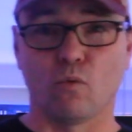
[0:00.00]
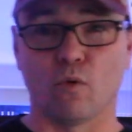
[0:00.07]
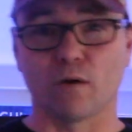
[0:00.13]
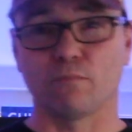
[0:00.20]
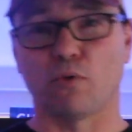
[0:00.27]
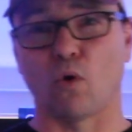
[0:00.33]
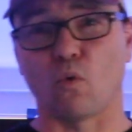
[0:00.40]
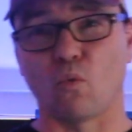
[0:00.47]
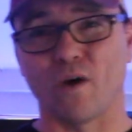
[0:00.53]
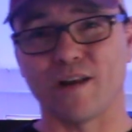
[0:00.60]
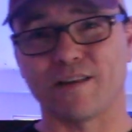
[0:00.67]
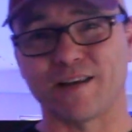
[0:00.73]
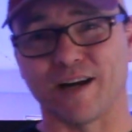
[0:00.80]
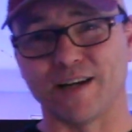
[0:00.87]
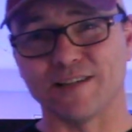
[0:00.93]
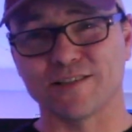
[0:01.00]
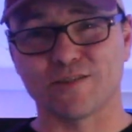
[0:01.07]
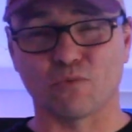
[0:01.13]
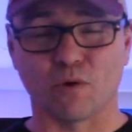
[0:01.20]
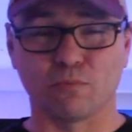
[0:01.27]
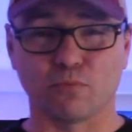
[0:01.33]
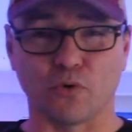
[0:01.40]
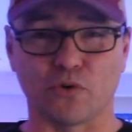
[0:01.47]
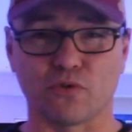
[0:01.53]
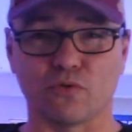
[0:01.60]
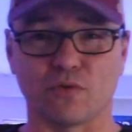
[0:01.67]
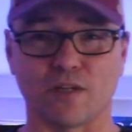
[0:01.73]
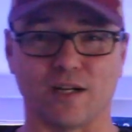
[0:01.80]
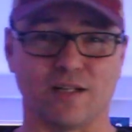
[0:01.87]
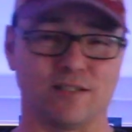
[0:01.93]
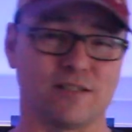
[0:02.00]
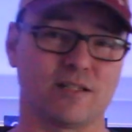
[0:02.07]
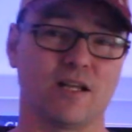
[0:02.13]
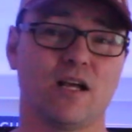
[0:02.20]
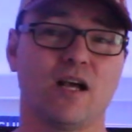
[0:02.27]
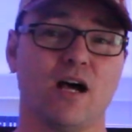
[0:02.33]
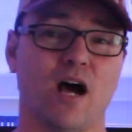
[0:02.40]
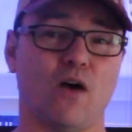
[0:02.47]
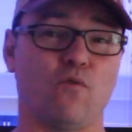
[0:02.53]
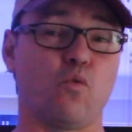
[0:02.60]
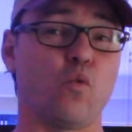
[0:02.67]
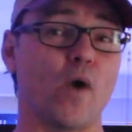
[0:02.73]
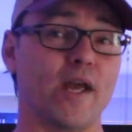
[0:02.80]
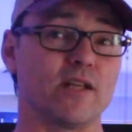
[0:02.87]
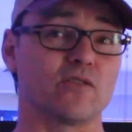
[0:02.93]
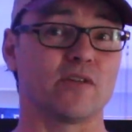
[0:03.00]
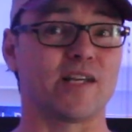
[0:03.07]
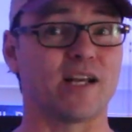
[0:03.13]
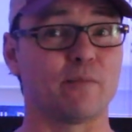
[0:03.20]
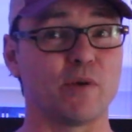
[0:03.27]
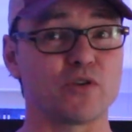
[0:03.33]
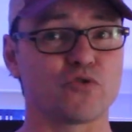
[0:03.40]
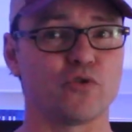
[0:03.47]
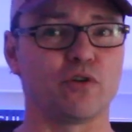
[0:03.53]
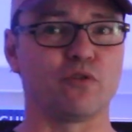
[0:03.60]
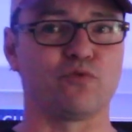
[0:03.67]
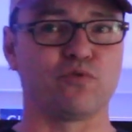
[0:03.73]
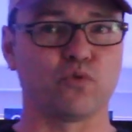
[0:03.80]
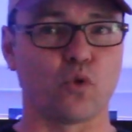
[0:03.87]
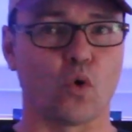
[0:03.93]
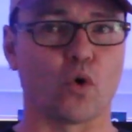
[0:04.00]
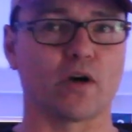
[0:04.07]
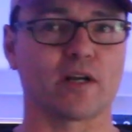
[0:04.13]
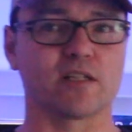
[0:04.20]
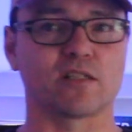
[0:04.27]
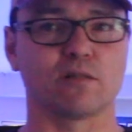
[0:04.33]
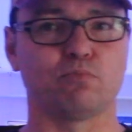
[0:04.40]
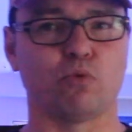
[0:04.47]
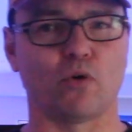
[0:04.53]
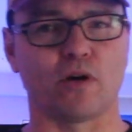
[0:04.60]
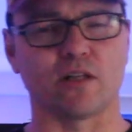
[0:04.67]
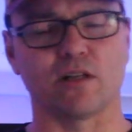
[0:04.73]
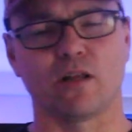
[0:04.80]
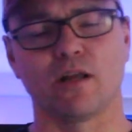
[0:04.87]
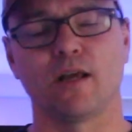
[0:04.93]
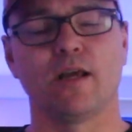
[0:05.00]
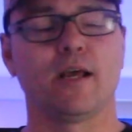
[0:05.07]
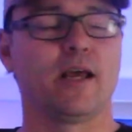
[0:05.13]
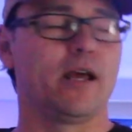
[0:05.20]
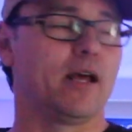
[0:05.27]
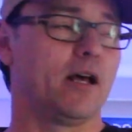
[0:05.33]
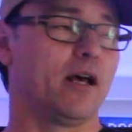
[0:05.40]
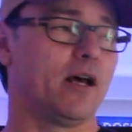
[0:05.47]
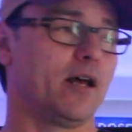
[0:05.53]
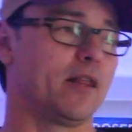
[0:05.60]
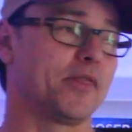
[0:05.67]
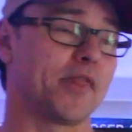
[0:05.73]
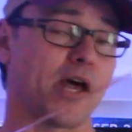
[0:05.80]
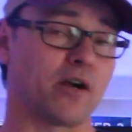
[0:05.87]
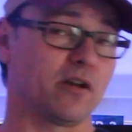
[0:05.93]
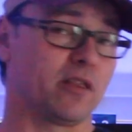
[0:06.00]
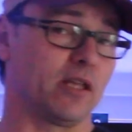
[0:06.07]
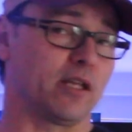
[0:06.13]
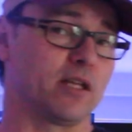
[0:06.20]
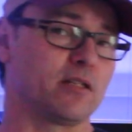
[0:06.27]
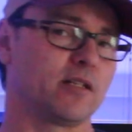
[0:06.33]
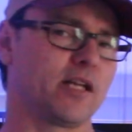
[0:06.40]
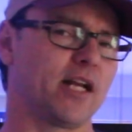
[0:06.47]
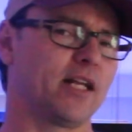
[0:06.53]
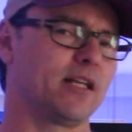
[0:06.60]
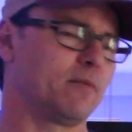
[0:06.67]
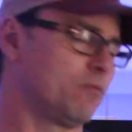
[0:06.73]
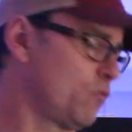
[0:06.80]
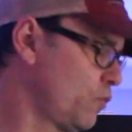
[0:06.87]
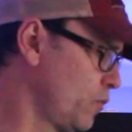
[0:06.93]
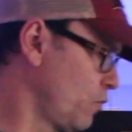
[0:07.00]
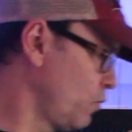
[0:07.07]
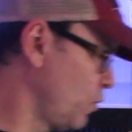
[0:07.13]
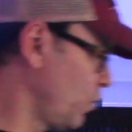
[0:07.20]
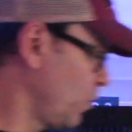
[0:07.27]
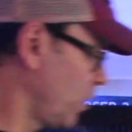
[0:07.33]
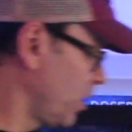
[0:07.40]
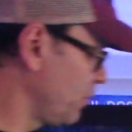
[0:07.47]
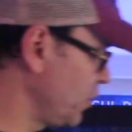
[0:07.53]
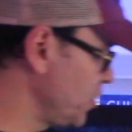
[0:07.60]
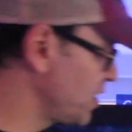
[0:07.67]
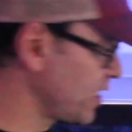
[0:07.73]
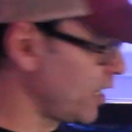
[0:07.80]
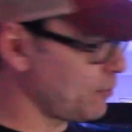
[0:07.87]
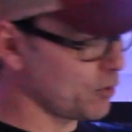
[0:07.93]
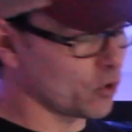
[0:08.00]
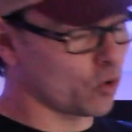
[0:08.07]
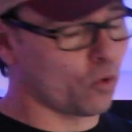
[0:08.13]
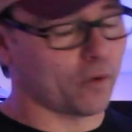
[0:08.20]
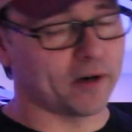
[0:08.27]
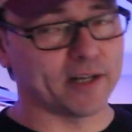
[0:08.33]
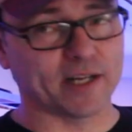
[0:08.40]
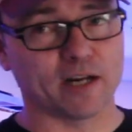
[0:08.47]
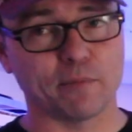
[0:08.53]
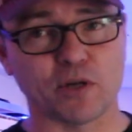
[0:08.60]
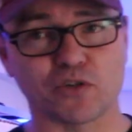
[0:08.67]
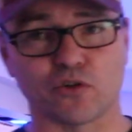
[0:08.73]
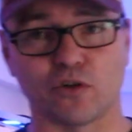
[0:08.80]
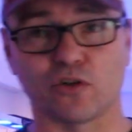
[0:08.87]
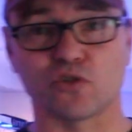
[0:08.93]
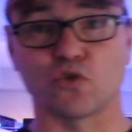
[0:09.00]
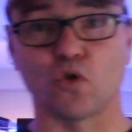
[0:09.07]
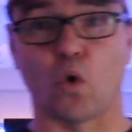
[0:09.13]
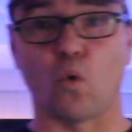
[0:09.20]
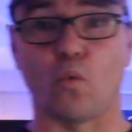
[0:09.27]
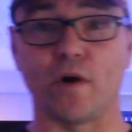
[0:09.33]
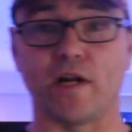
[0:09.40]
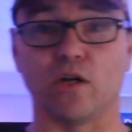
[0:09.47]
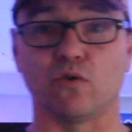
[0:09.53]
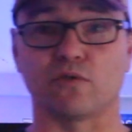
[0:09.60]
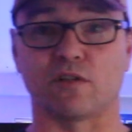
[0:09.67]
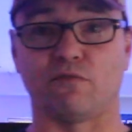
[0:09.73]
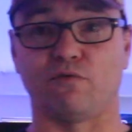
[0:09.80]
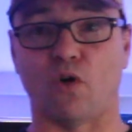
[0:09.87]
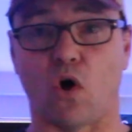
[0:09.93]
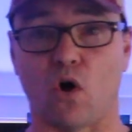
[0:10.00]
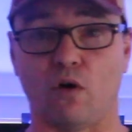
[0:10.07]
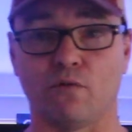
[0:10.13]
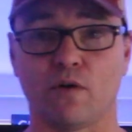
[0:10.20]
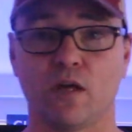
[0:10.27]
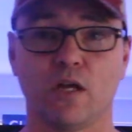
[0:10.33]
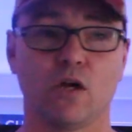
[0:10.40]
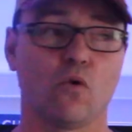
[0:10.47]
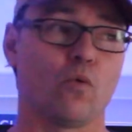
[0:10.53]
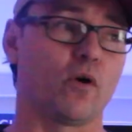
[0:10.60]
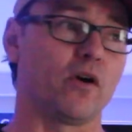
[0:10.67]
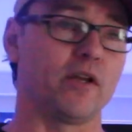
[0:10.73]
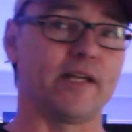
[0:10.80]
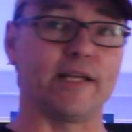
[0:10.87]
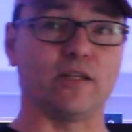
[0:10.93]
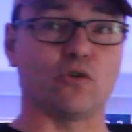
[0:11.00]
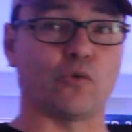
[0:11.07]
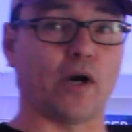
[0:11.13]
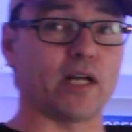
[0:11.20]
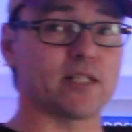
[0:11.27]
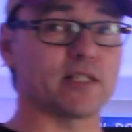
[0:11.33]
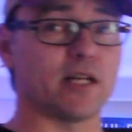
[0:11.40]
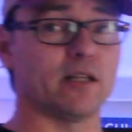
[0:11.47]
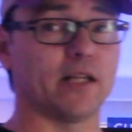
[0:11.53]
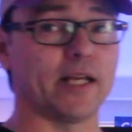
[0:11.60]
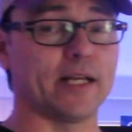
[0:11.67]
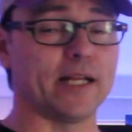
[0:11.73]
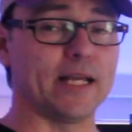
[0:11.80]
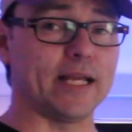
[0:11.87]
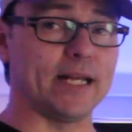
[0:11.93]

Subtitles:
1.1 tons, 1.2 tons of weight. So you got to make sure your floor can support it. Another thing is, you got to, wherever you set up your aquarium, you got to make sure there's no windows involved where you get direct sunlight